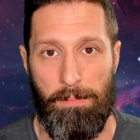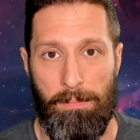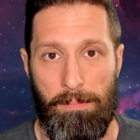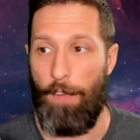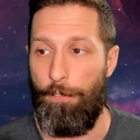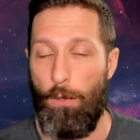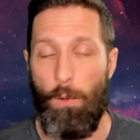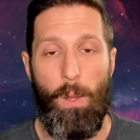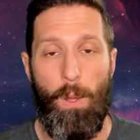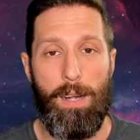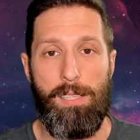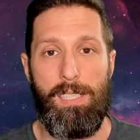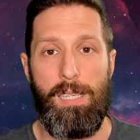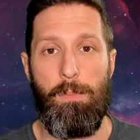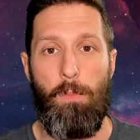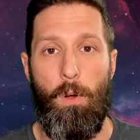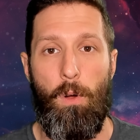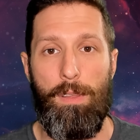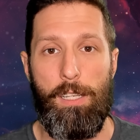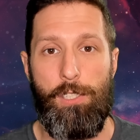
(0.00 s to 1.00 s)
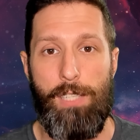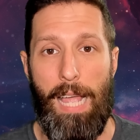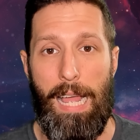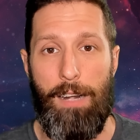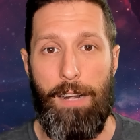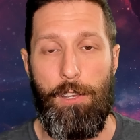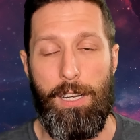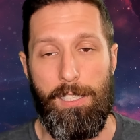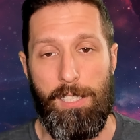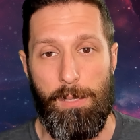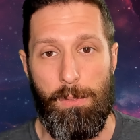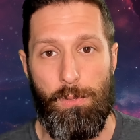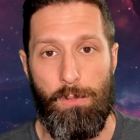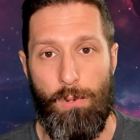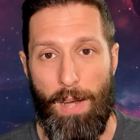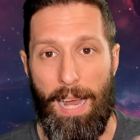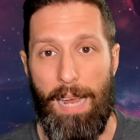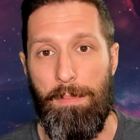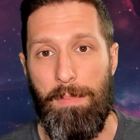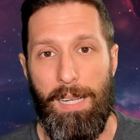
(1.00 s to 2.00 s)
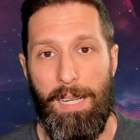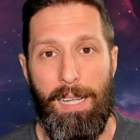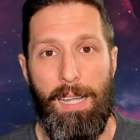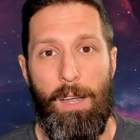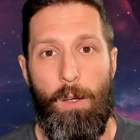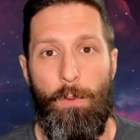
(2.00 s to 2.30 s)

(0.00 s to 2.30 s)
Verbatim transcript: Now, if you want to see more of the channel, you can subscribe.